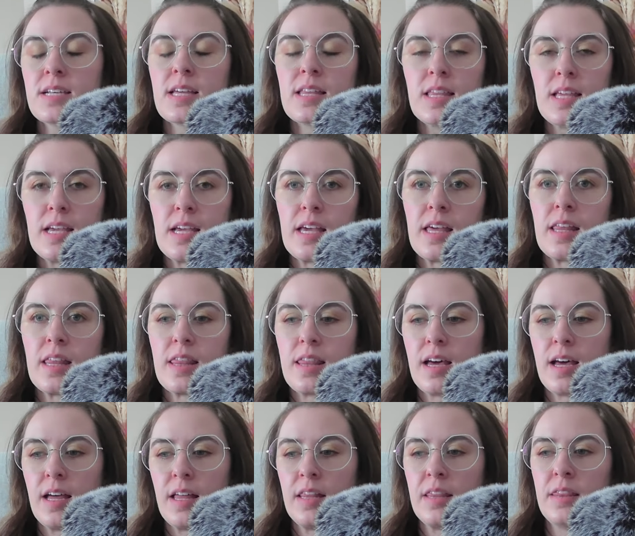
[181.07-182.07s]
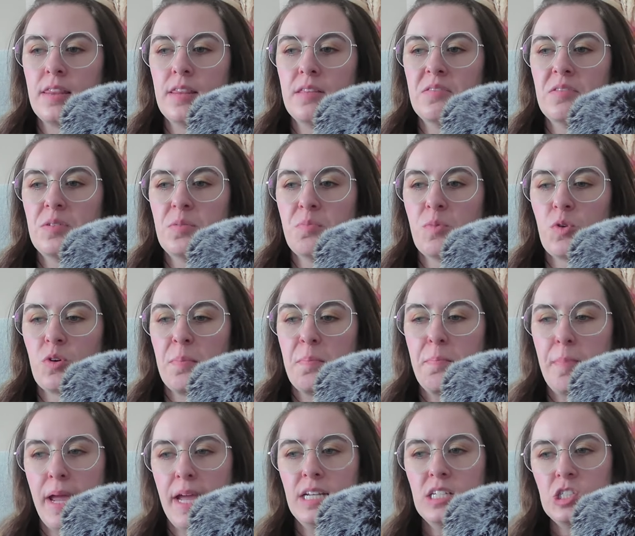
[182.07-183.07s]
think that the more
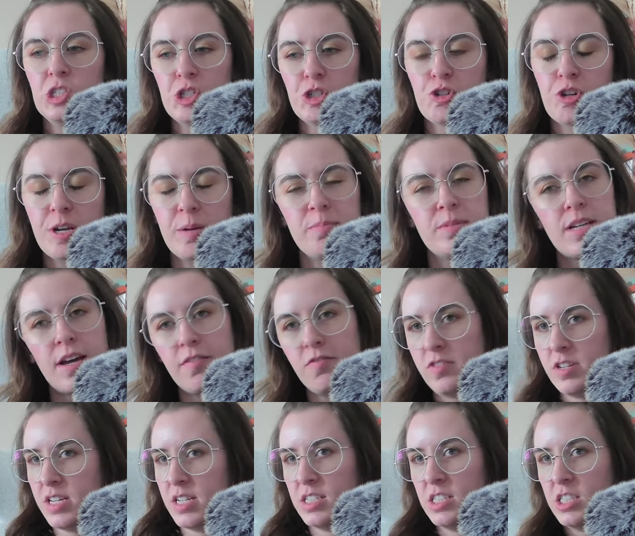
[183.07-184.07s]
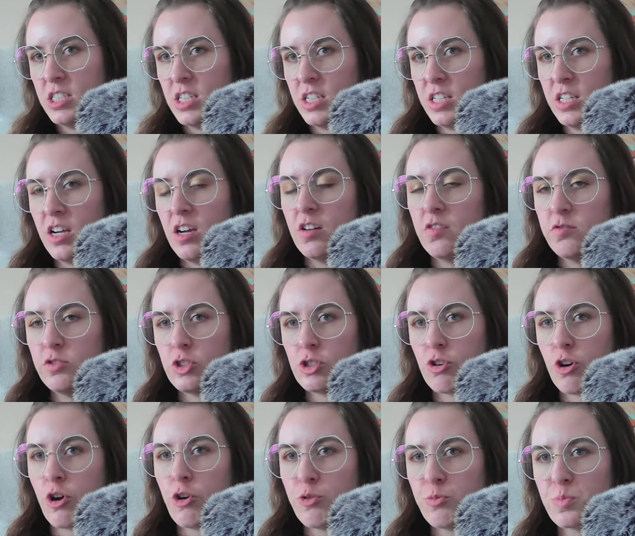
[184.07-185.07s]
mainstream definition of
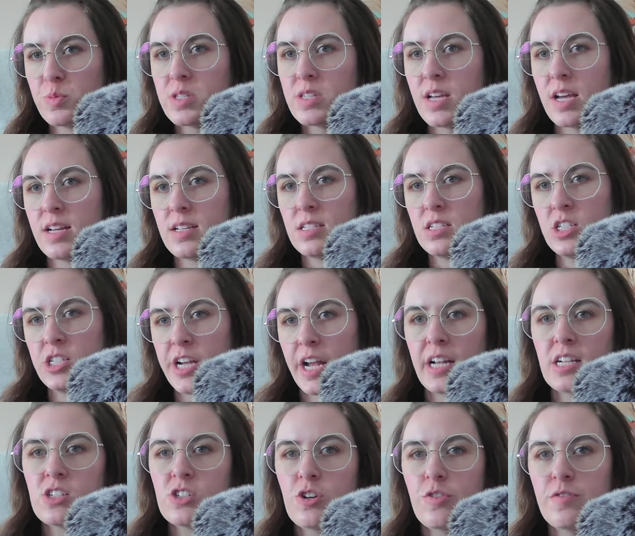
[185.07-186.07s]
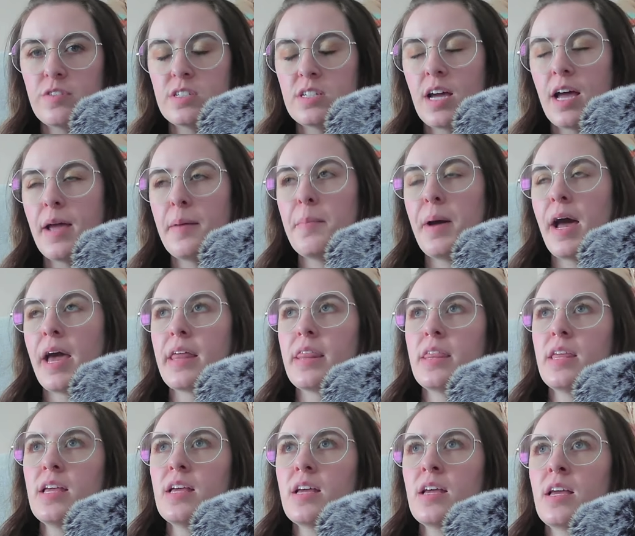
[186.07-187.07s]
tropes has changed over time, I
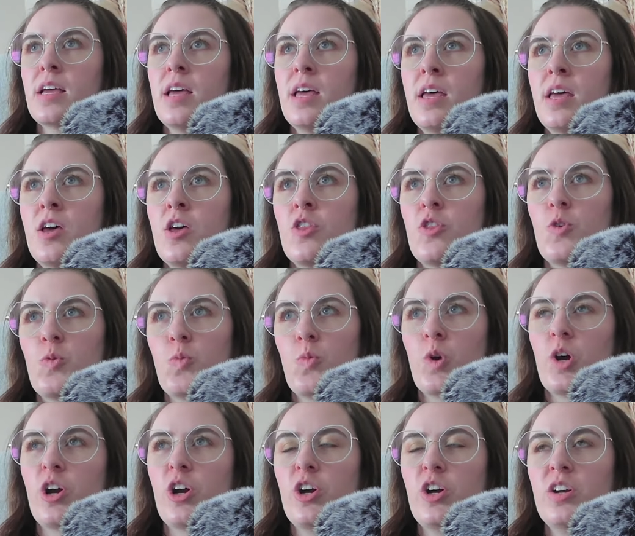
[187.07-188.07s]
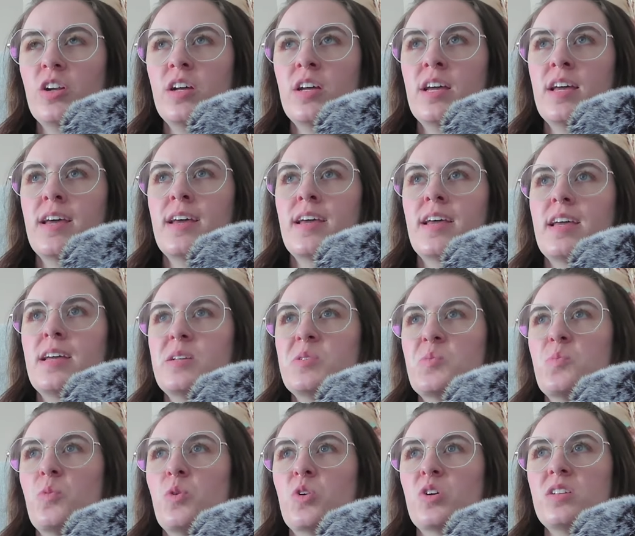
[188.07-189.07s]
think the word is
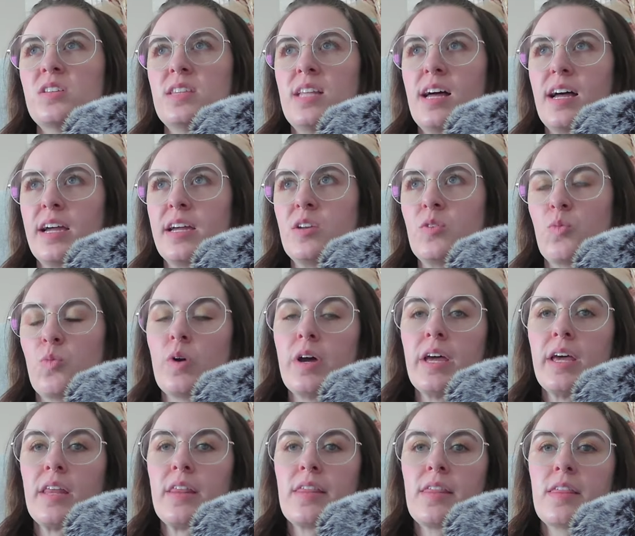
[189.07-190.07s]
more aligned with